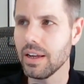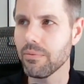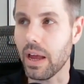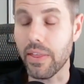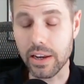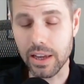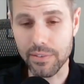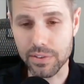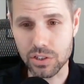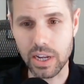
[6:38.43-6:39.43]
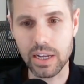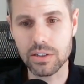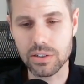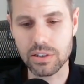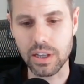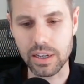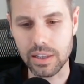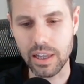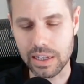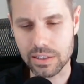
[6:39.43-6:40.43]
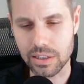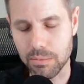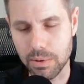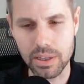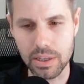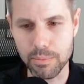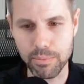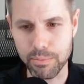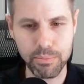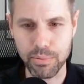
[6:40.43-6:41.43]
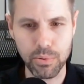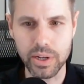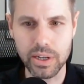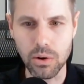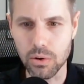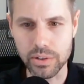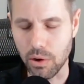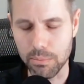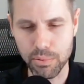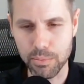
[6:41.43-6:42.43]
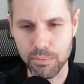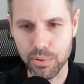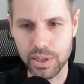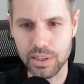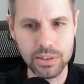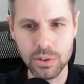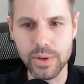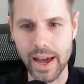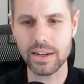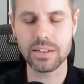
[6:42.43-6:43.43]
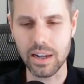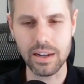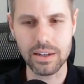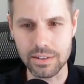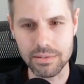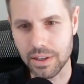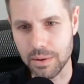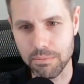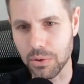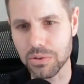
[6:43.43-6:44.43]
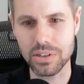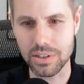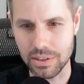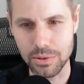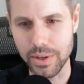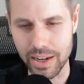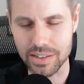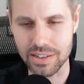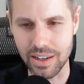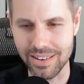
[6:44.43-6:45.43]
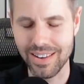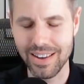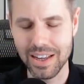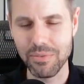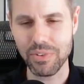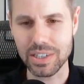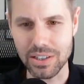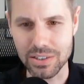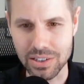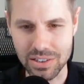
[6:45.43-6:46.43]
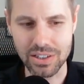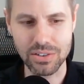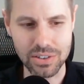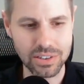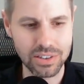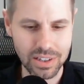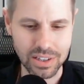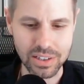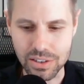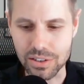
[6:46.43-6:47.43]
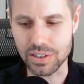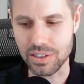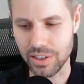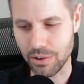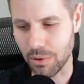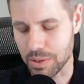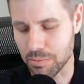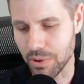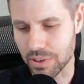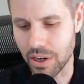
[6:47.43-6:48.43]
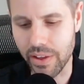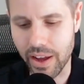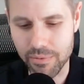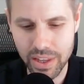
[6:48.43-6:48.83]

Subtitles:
And then you have to change, like it's going to be pre new data set and post new data set. So there's these contingencies that are always built into that.